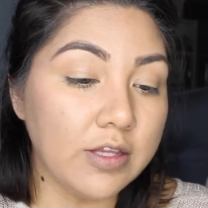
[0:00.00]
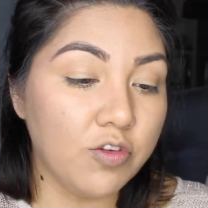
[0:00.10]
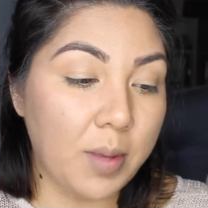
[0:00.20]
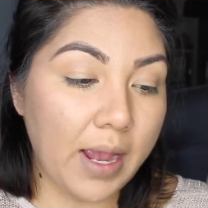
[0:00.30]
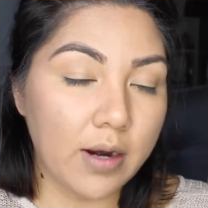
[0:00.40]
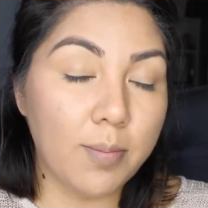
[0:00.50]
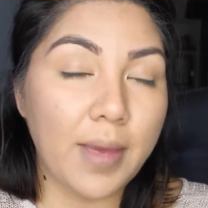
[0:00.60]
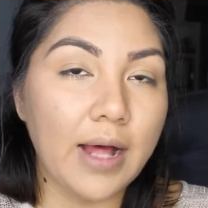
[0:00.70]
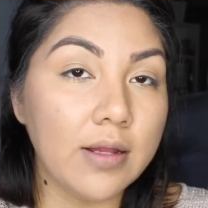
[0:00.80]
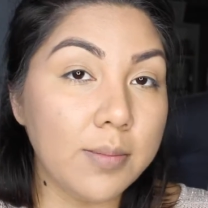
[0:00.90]
this
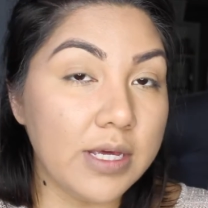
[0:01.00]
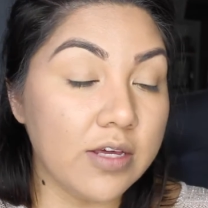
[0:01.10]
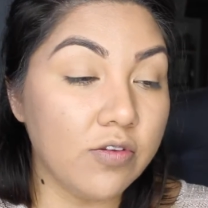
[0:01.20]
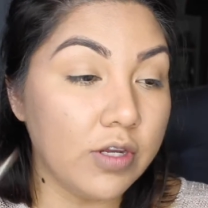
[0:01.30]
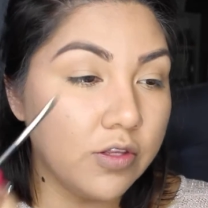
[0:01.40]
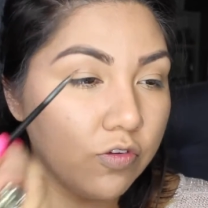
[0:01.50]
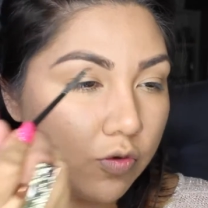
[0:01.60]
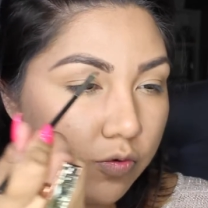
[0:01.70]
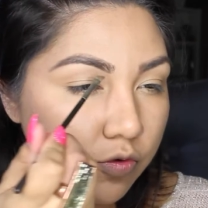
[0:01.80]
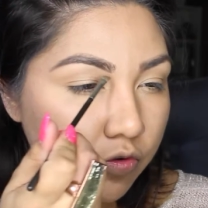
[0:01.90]
palette because it is
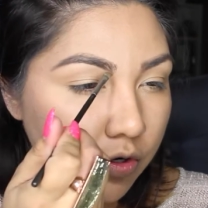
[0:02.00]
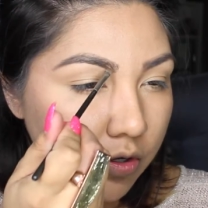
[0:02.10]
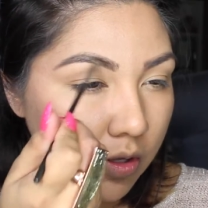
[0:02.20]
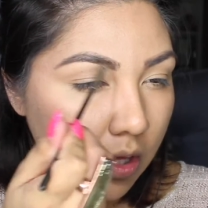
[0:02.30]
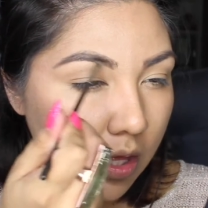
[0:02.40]
so neutral.